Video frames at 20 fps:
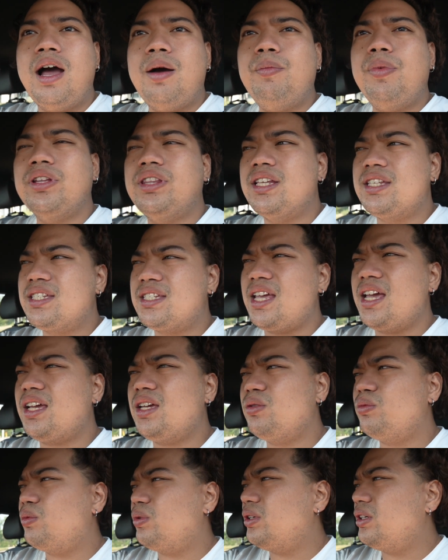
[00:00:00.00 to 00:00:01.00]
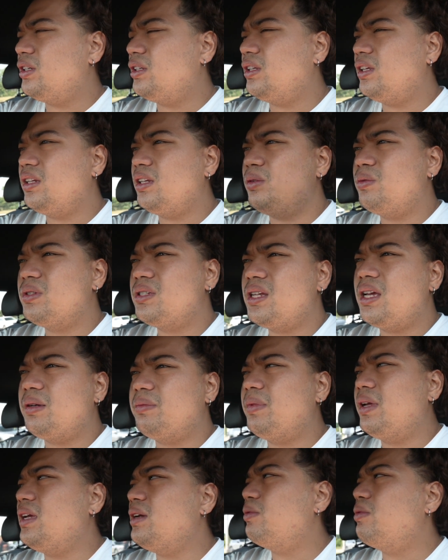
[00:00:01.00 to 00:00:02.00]
I uh, bought the second one and it was like
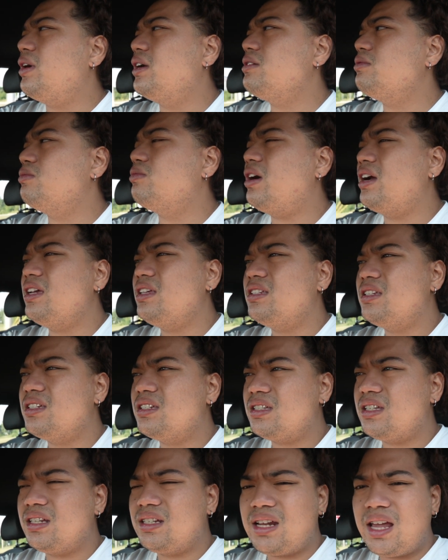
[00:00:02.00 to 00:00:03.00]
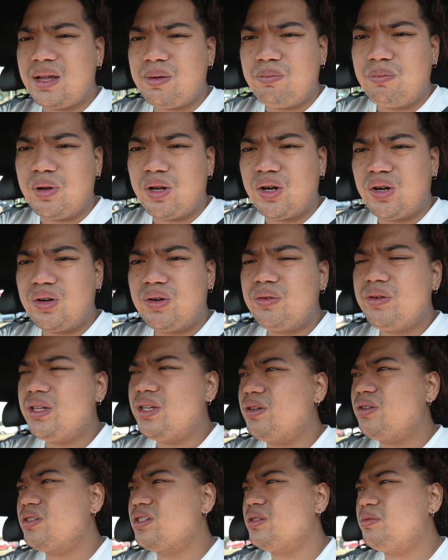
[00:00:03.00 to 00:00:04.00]
man why why is this thing like
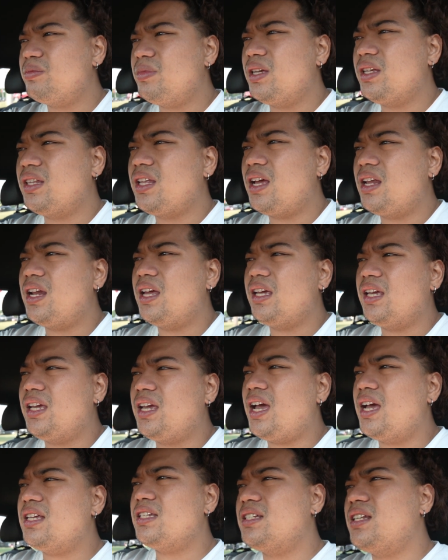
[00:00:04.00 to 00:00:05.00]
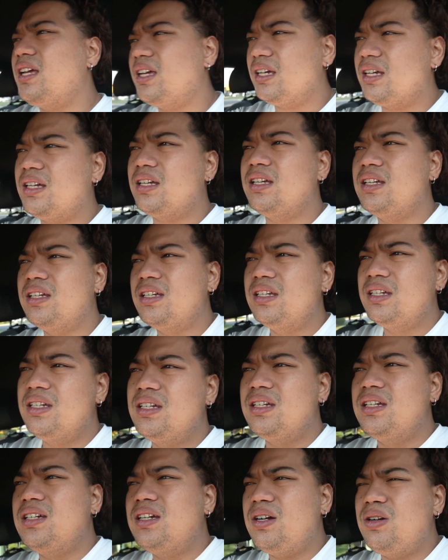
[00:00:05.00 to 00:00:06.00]
blurry or something like that like it has like
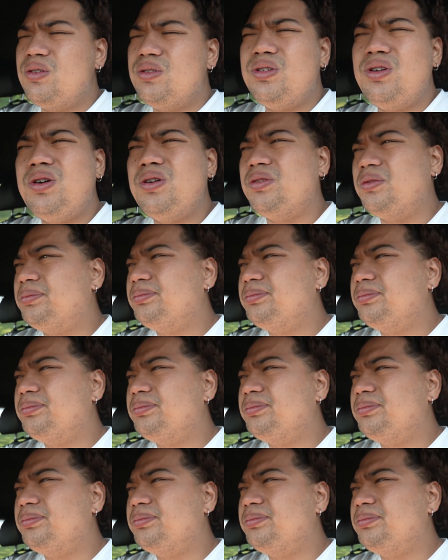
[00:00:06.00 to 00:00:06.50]
oh no